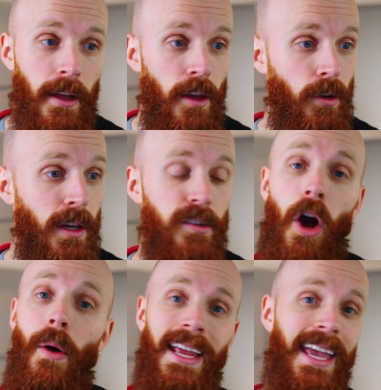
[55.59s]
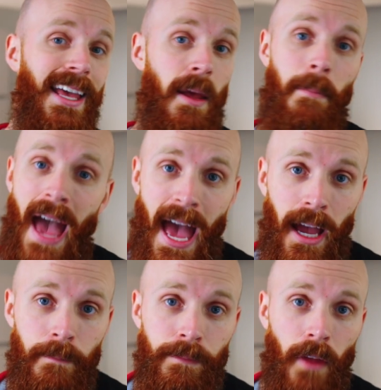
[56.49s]
So he's going and getting a
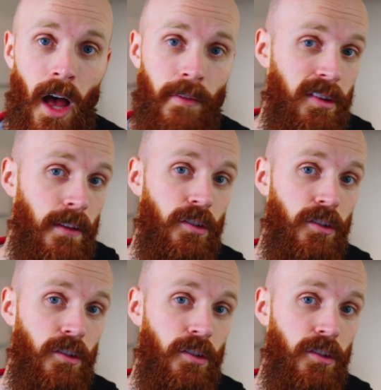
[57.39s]
bag. Obviously,